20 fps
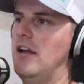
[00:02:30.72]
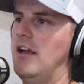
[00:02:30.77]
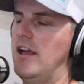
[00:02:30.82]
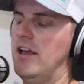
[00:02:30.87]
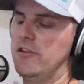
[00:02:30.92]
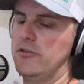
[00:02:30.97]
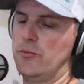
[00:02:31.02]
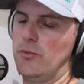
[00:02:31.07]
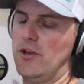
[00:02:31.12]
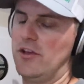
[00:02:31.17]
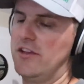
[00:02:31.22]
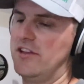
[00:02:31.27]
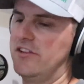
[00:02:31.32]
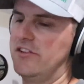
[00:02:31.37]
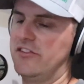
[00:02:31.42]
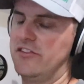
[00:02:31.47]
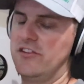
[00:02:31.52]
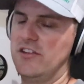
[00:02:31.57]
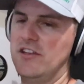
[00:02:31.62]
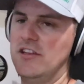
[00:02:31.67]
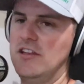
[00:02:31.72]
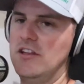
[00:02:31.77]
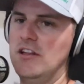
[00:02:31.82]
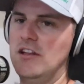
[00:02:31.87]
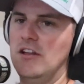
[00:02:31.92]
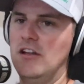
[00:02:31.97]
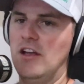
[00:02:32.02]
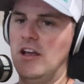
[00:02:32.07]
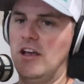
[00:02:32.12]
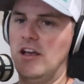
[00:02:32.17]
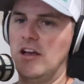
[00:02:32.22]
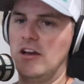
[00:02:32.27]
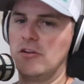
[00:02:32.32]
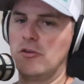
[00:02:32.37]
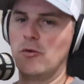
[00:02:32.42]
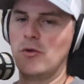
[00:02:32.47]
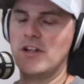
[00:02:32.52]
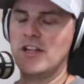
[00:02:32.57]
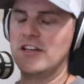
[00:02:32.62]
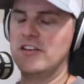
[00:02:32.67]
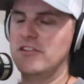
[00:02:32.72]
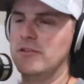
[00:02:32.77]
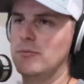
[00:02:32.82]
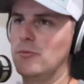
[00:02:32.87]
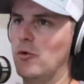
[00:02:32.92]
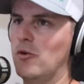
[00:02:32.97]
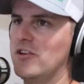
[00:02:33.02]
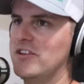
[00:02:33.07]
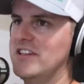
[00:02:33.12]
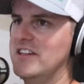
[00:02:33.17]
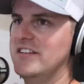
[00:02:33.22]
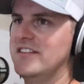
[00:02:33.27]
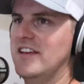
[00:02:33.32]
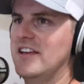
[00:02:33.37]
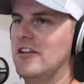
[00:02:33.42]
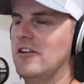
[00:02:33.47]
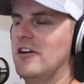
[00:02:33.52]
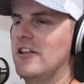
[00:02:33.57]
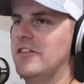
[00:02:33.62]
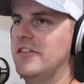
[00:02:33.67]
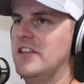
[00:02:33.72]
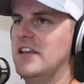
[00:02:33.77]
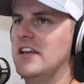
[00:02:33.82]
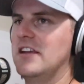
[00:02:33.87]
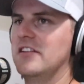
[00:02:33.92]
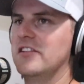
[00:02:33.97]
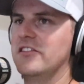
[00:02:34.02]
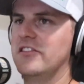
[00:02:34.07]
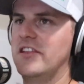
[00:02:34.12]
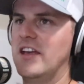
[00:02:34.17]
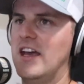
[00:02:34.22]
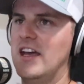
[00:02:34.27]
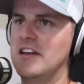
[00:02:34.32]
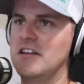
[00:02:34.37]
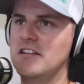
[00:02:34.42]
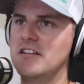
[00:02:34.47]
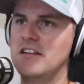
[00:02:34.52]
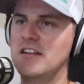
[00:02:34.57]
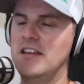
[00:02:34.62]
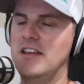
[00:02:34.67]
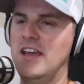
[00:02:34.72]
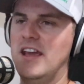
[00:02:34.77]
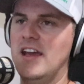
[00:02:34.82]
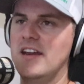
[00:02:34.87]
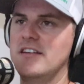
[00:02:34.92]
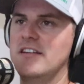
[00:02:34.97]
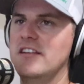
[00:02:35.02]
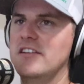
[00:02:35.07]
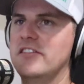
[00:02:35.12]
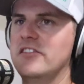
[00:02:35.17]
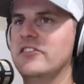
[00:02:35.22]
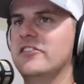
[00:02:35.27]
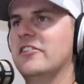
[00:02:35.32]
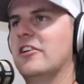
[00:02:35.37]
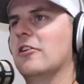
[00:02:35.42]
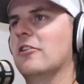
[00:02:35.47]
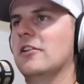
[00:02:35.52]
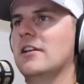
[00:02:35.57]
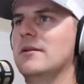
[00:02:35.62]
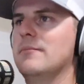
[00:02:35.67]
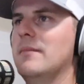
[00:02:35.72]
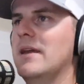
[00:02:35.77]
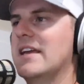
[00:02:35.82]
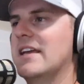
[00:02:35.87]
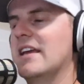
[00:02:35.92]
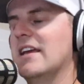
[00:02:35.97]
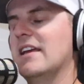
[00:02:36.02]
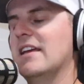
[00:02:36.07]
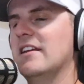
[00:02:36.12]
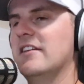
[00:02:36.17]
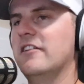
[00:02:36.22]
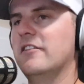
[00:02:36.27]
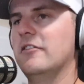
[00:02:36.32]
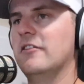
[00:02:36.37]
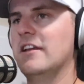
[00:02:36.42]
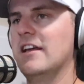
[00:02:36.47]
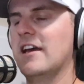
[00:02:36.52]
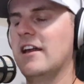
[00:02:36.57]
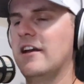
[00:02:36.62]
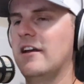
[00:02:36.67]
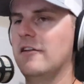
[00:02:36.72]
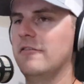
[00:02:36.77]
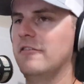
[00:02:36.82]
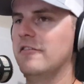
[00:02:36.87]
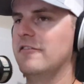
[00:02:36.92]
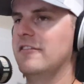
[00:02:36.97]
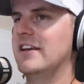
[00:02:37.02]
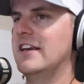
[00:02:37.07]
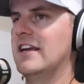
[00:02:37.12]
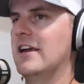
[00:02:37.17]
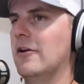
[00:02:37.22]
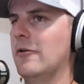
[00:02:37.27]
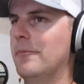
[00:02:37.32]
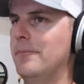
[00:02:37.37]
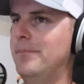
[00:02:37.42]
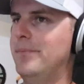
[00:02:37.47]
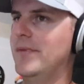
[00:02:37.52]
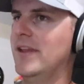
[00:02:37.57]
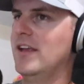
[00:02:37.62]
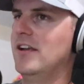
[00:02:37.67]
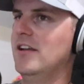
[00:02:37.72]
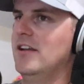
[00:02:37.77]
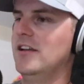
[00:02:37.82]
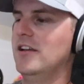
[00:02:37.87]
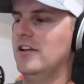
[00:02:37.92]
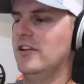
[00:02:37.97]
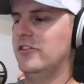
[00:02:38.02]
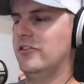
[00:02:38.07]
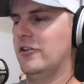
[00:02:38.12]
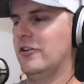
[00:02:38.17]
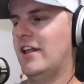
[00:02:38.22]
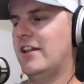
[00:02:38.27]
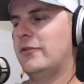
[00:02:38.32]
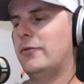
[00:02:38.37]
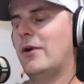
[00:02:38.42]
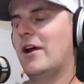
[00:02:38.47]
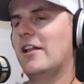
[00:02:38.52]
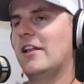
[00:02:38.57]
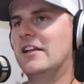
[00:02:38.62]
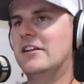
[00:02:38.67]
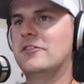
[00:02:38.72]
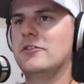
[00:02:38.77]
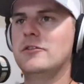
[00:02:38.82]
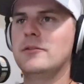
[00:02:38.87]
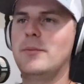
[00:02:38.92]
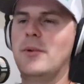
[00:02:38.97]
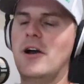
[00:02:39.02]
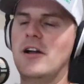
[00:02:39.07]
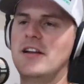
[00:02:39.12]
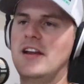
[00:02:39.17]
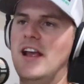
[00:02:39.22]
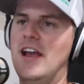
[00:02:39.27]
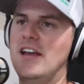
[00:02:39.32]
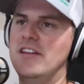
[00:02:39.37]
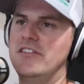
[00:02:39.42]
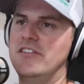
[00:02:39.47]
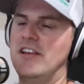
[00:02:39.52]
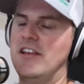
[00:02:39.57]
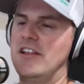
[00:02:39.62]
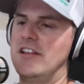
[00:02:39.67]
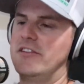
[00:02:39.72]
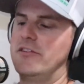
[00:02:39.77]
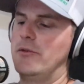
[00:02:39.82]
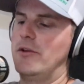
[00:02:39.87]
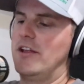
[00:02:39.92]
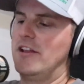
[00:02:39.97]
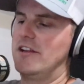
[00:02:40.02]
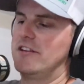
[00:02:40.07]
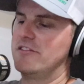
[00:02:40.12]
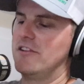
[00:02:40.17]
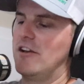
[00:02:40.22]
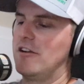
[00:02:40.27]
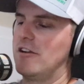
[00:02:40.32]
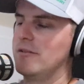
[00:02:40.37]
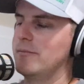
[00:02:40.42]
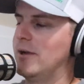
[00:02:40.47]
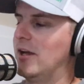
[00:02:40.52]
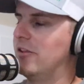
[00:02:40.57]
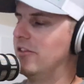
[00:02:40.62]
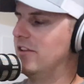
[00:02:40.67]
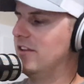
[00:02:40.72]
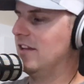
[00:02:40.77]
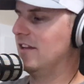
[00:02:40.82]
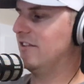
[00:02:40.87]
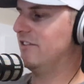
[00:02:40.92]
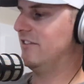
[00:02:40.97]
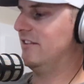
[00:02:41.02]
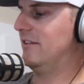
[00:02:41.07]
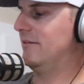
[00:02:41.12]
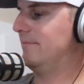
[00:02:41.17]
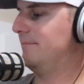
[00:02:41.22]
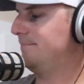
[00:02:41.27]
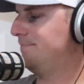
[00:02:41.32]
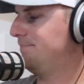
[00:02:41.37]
as well as going into more detail on things that can't necessarily make it into the edit of a video. So that's why I like doing the podcast. That's why I like talking about things, and